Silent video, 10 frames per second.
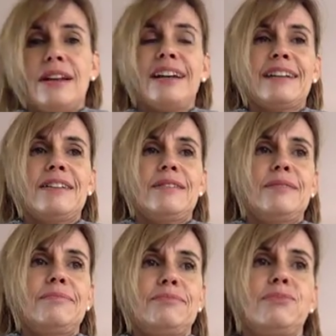Like,
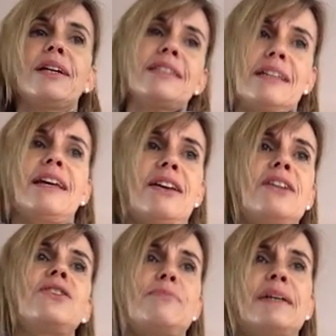once again, I
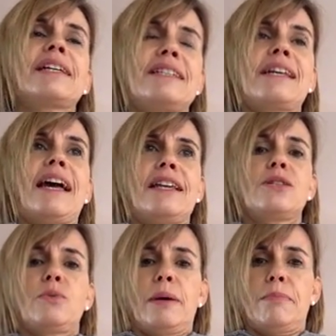use my
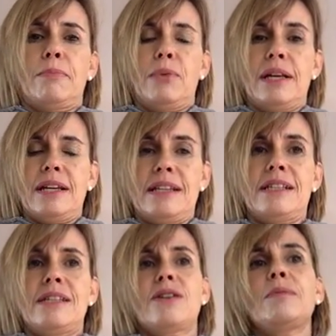containers where
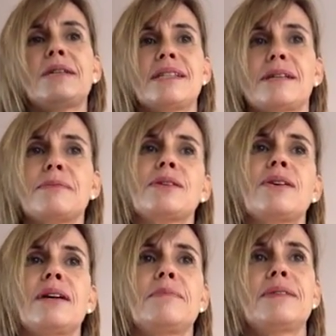necessary, but
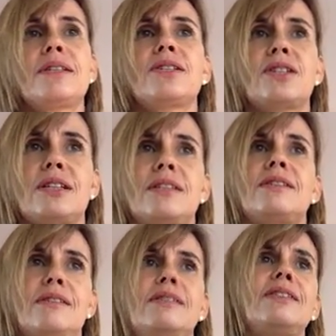sometimes it's
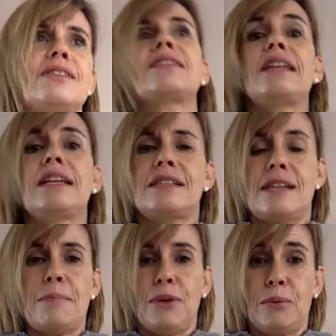just, you just need a
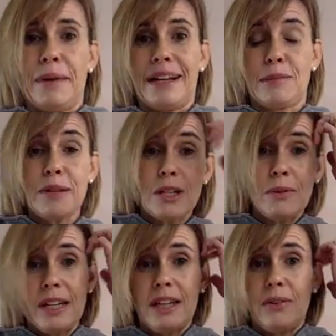Snap-Lock bag, especially
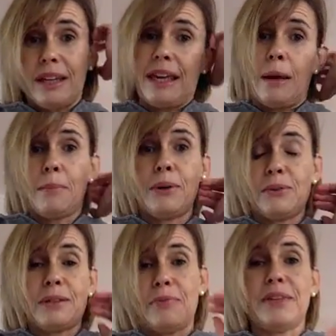when you're going camping
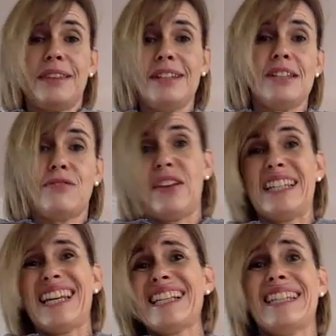or something. They're just
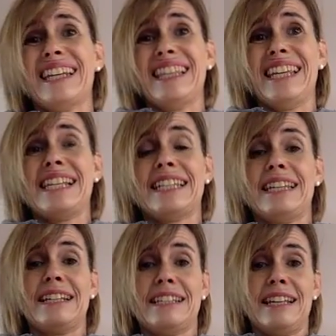fantastic in the
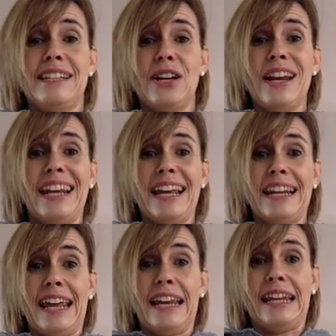esky because they don't
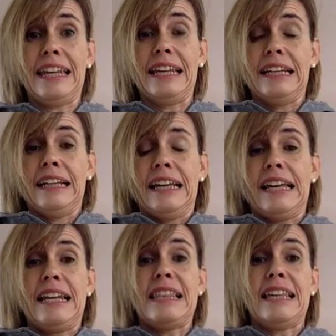let
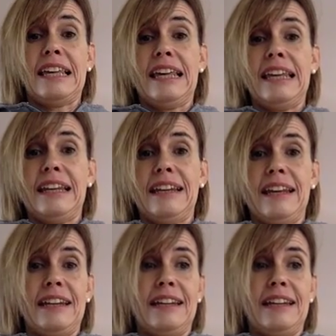anything in,